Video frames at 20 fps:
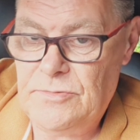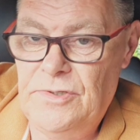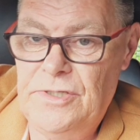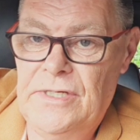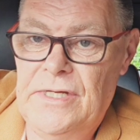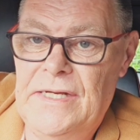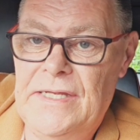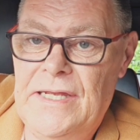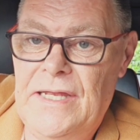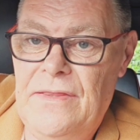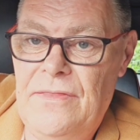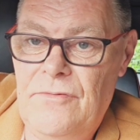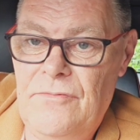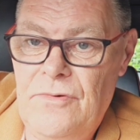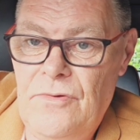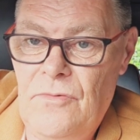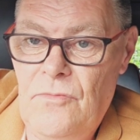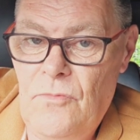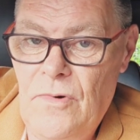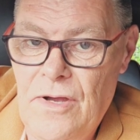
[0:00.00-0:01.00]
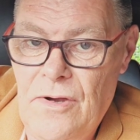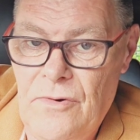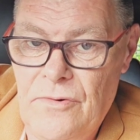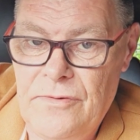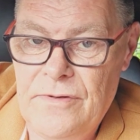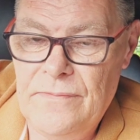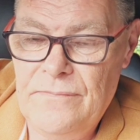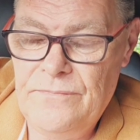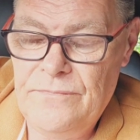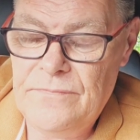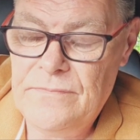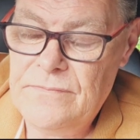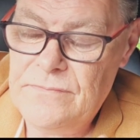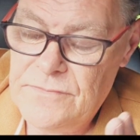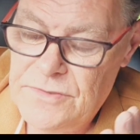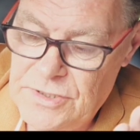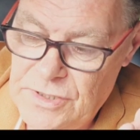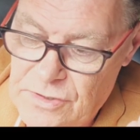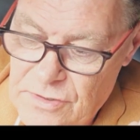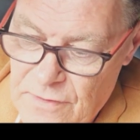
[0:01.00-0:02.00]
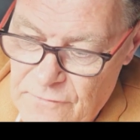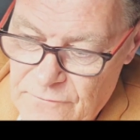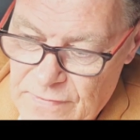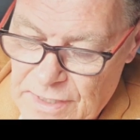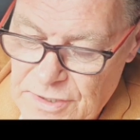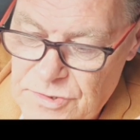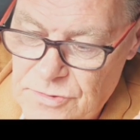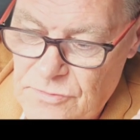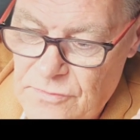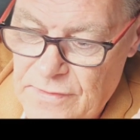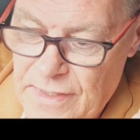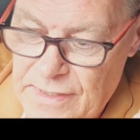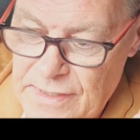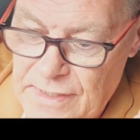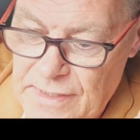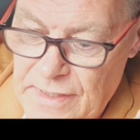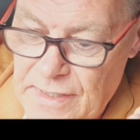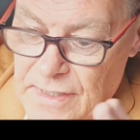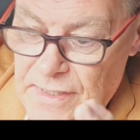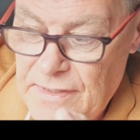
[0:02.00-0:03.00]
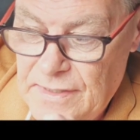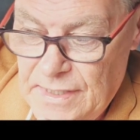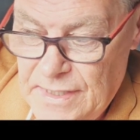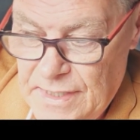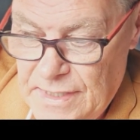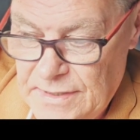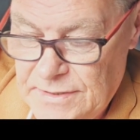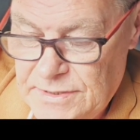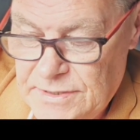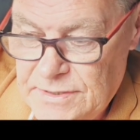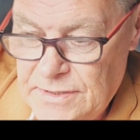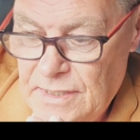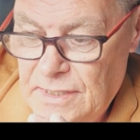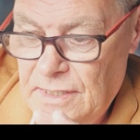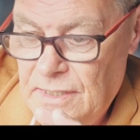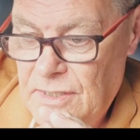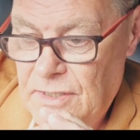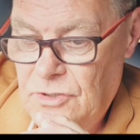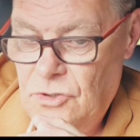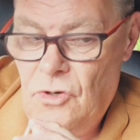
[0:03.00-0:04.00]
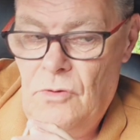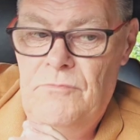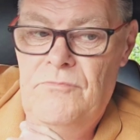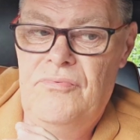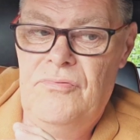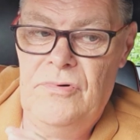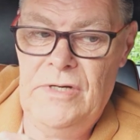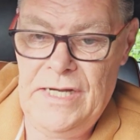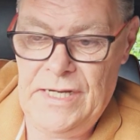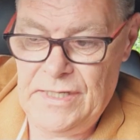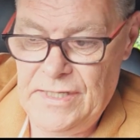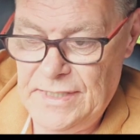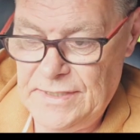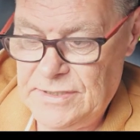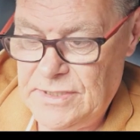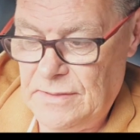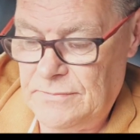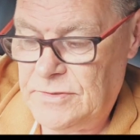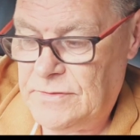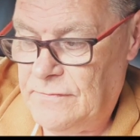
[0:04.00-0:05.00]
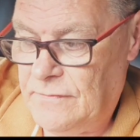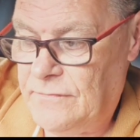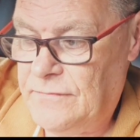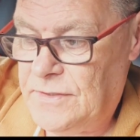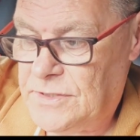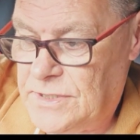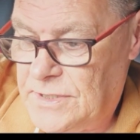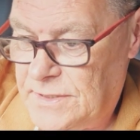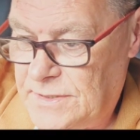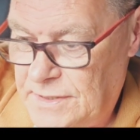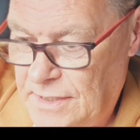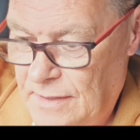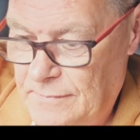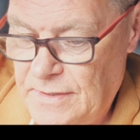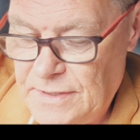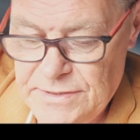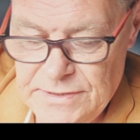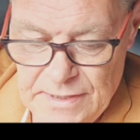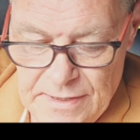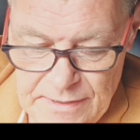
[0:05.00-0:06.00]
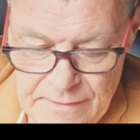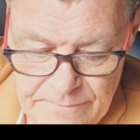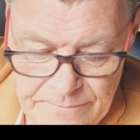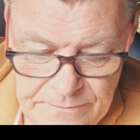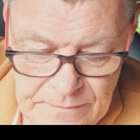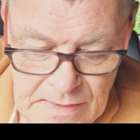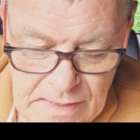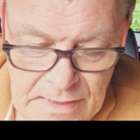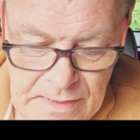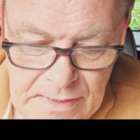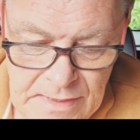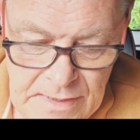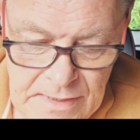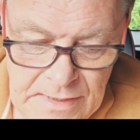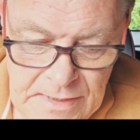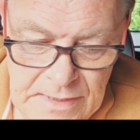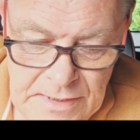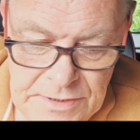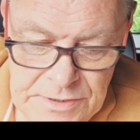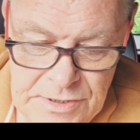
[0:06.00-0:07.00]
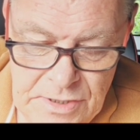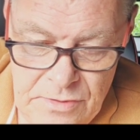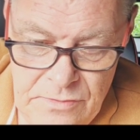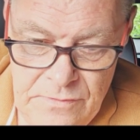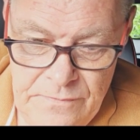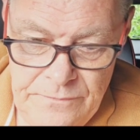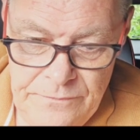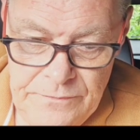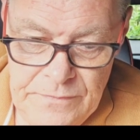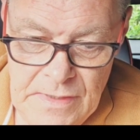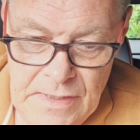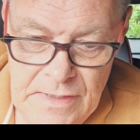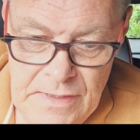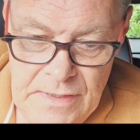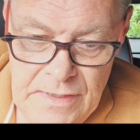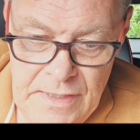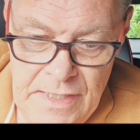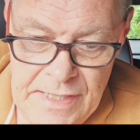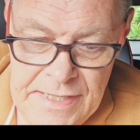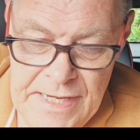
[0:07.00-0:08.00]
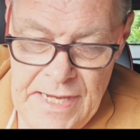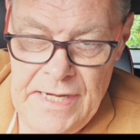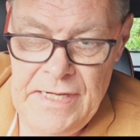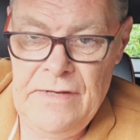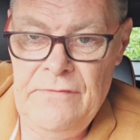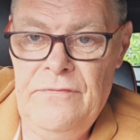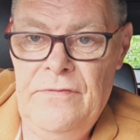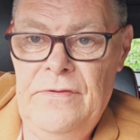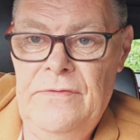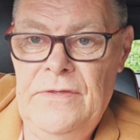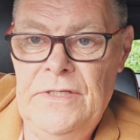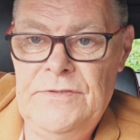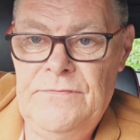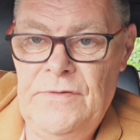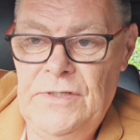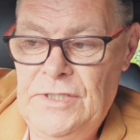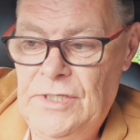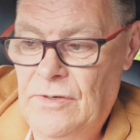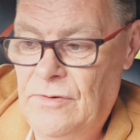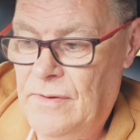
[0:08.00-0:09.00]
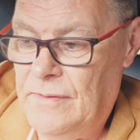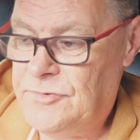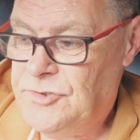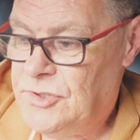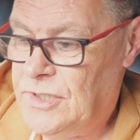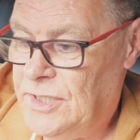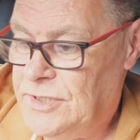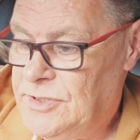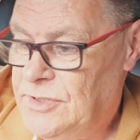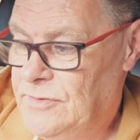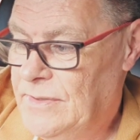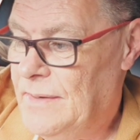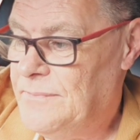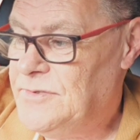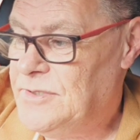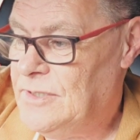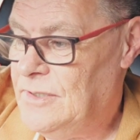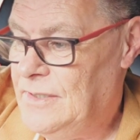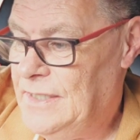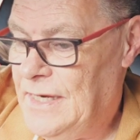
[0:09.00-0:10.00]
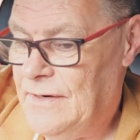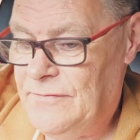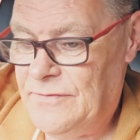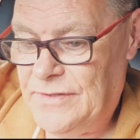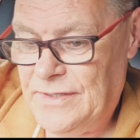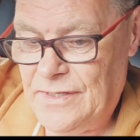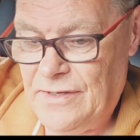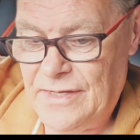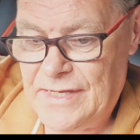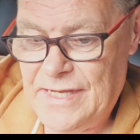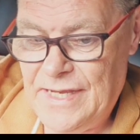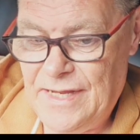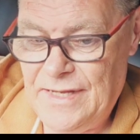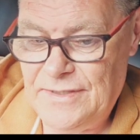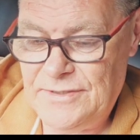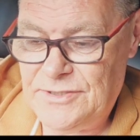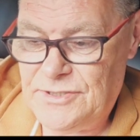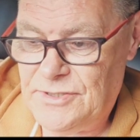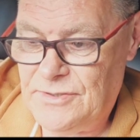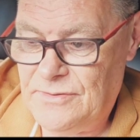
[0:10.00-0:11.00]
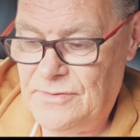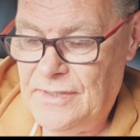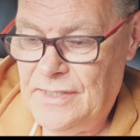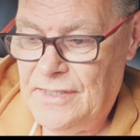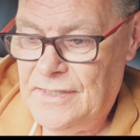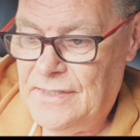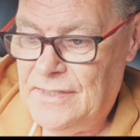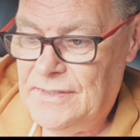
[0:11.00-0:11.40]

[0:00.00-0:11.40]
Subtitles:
is what you're going to get in the real world. So you've got to factor all that in. It's not brilliant in terms of efficiency, I must say. So again, if in this video I'm trying to do absolutely everything I can to